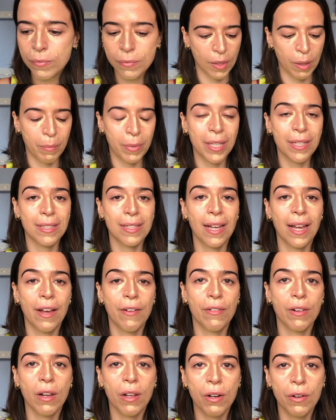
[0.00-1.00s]
because I have
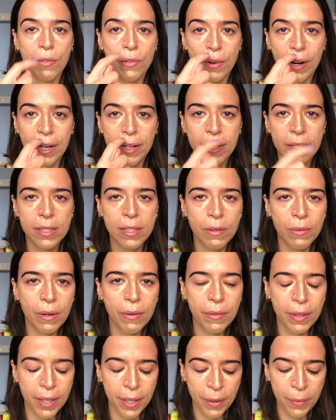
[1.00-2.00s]
a lot of redness
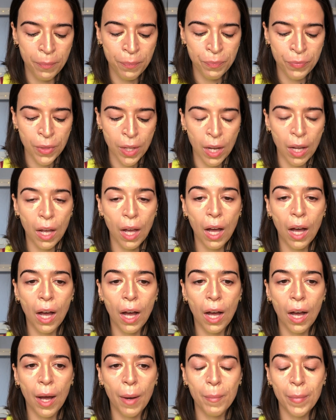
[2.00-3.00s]
around here.
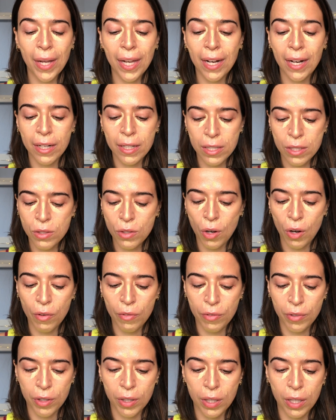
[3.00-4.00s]
And I
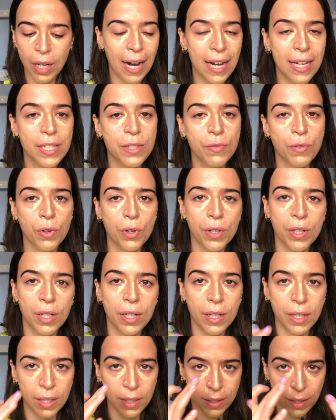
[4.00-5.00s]
discovered, as for
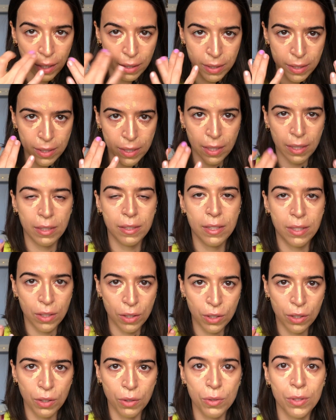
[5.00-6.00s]
dark
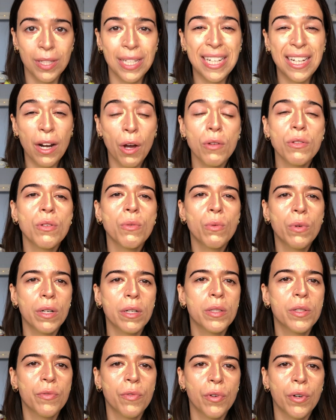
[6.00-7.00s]
circles, it also
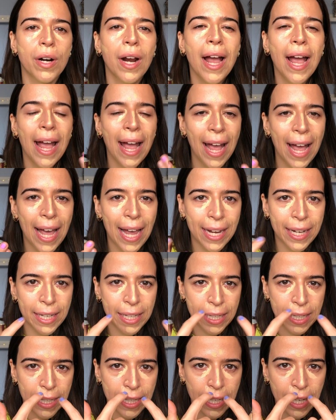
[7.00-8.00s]
works for
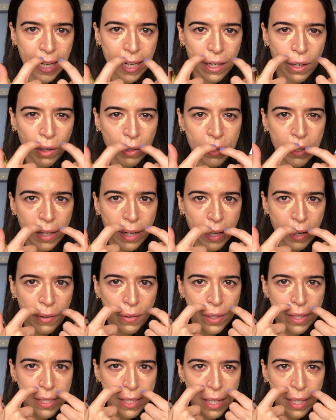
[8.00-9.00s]
acne and other
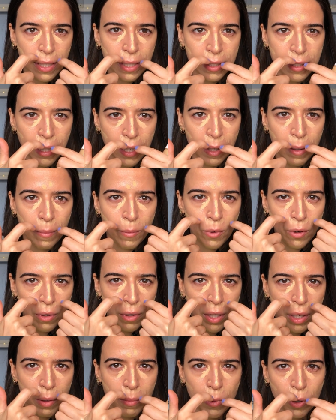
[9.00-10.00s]
areas like that are
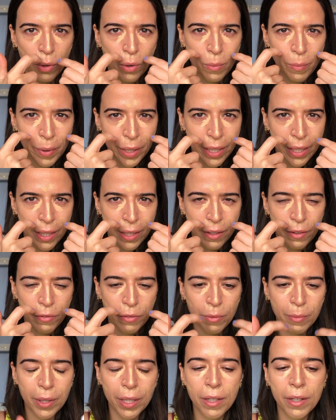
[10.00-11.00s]
a little more complicated
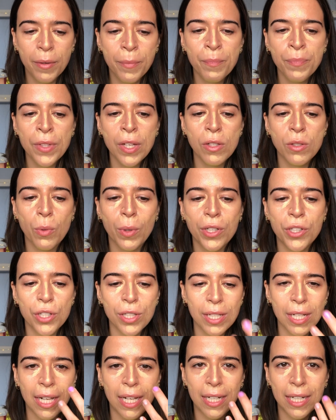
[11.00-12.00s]
for me here. So I
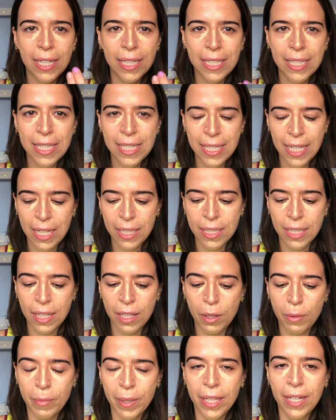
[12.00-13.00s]
just let it set a
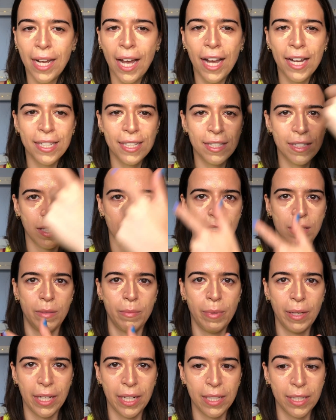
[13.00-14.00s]
little bit. I start
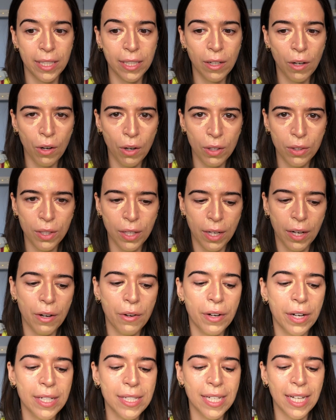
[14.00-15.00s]
blending other
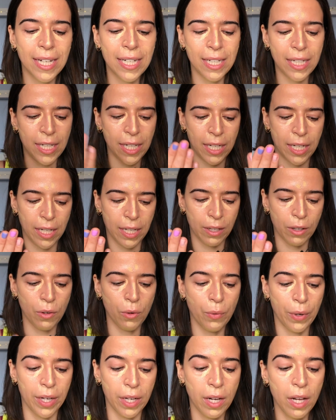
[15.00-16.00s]
areas and then I
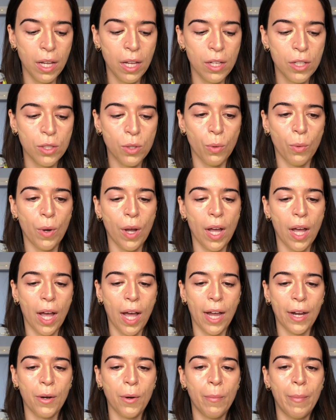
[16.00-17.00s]
go in. So
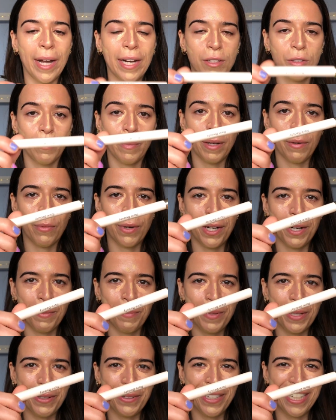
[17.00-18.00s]
I go back to my Rare
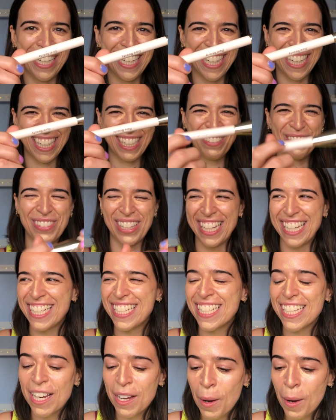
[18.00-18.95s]
Beauty blush.